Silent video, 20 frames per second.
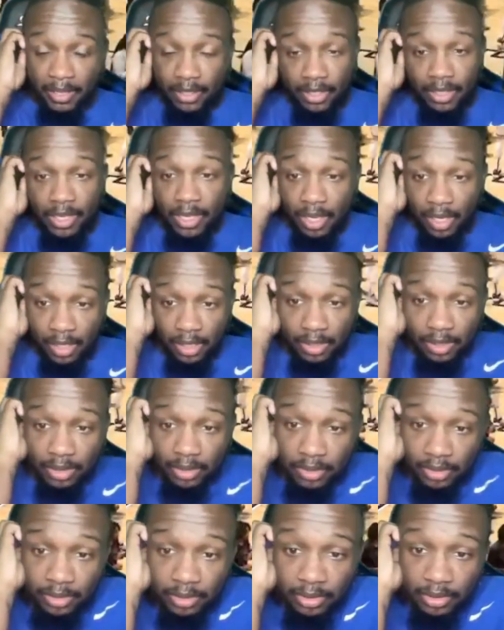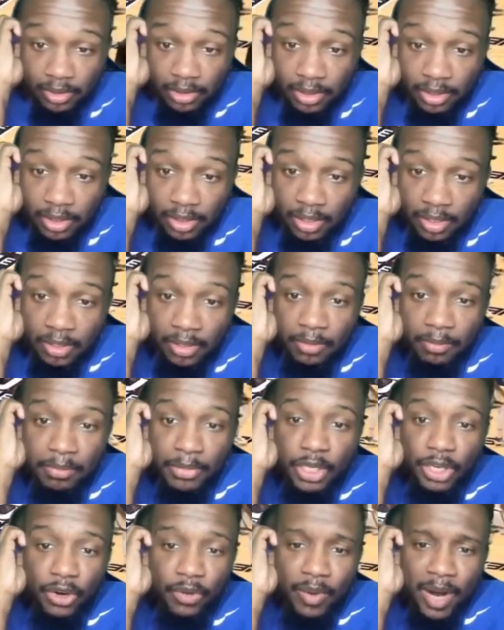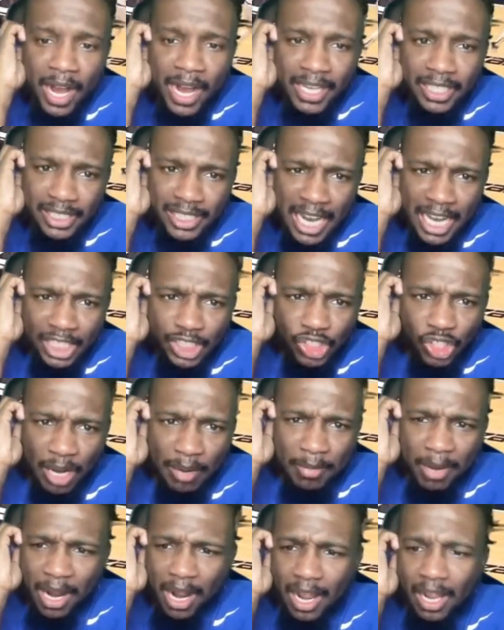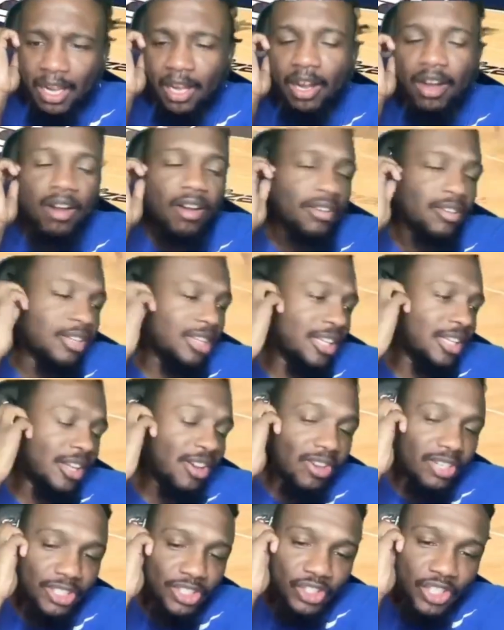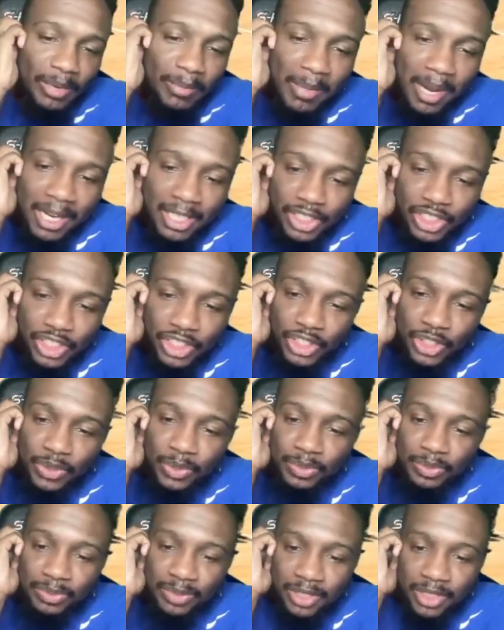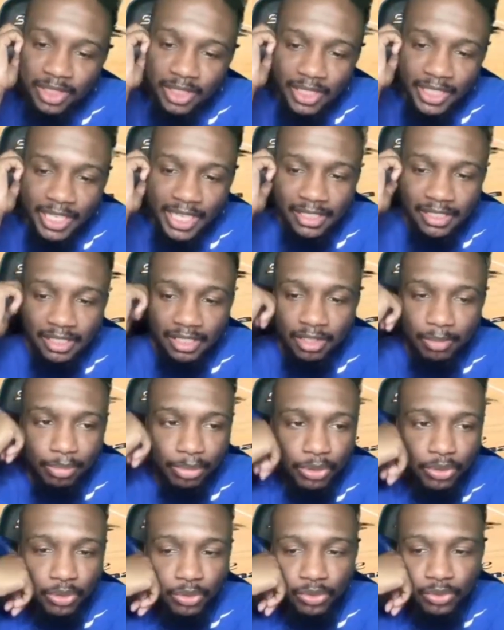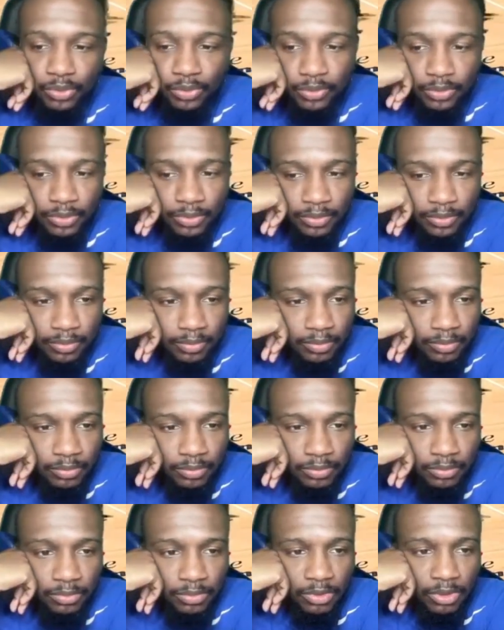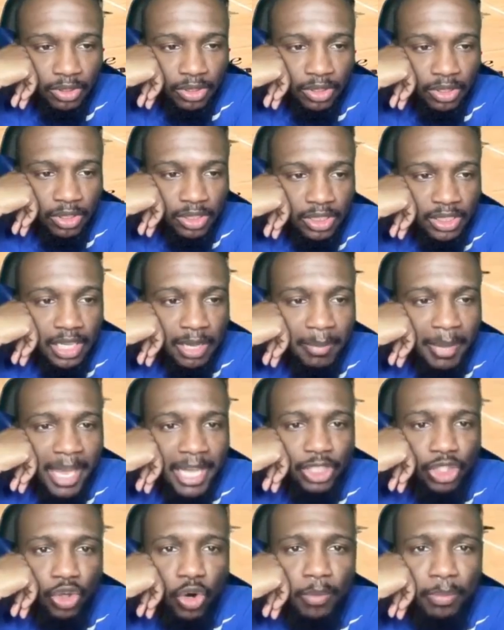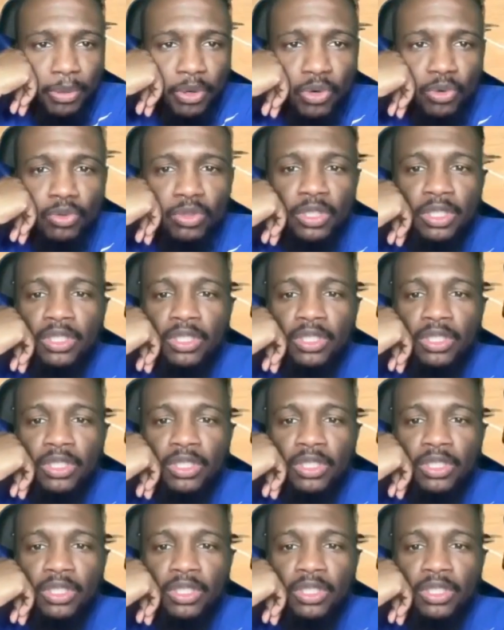Yeah. Middle range, not Draymond. Oh, Lord. Draymond shooting. He got something to prove. Step back. Jordan Poole.